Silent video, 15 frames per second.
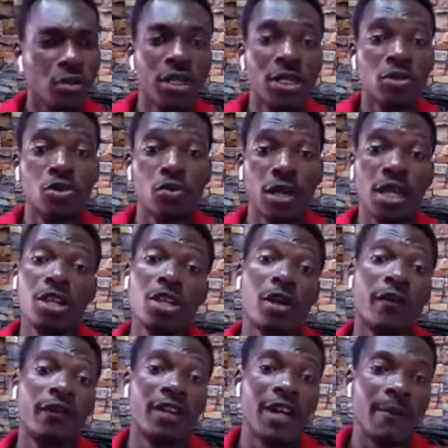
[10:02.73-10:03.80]
tune into
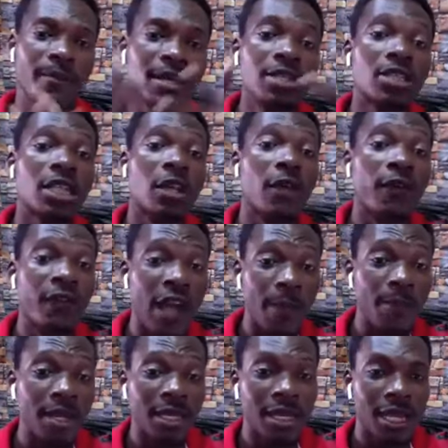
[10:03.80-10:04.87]
any of them instead of
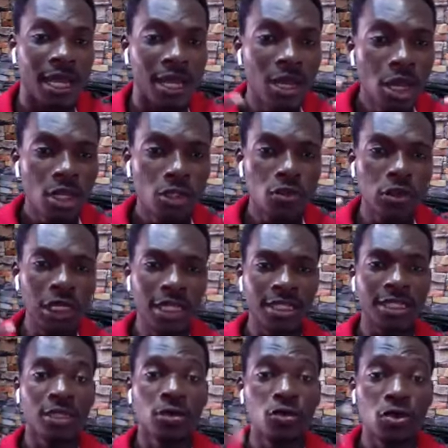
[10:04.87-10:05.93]
coming here to
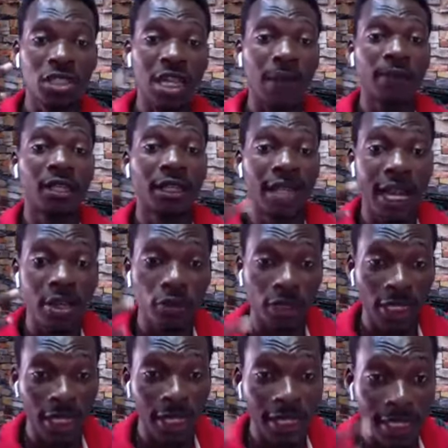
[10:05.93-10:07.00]
listen to something that you
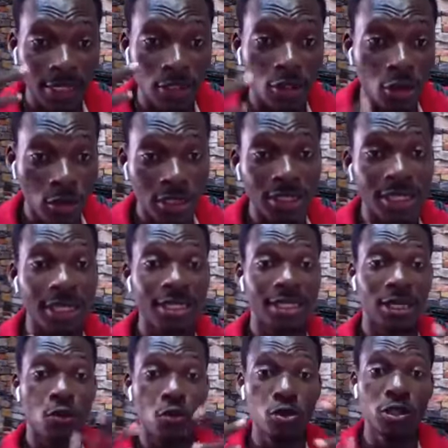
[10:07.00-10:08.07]
think is
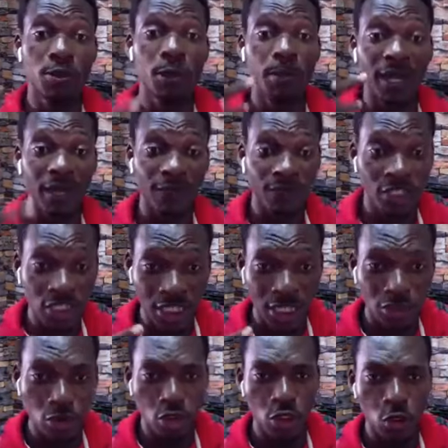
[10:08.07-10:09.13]
nonsense and won't be
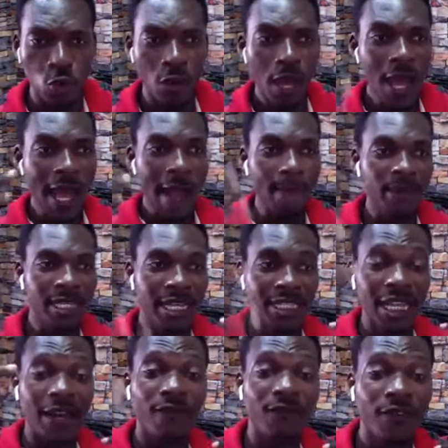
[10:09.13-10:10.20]
beneficial to you. I'm
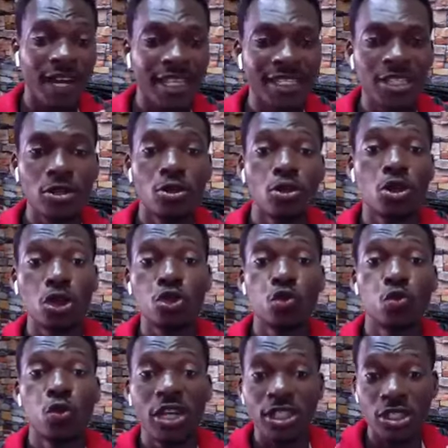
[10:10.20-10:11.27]
just advising you not
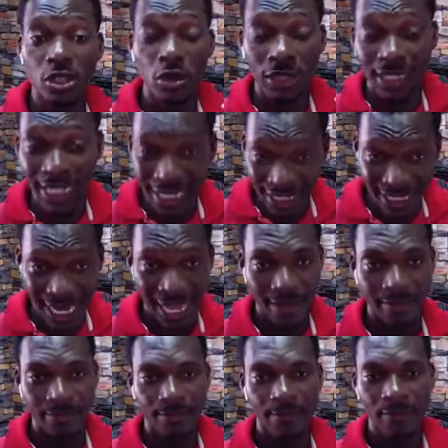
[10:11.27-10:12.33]
to waste your data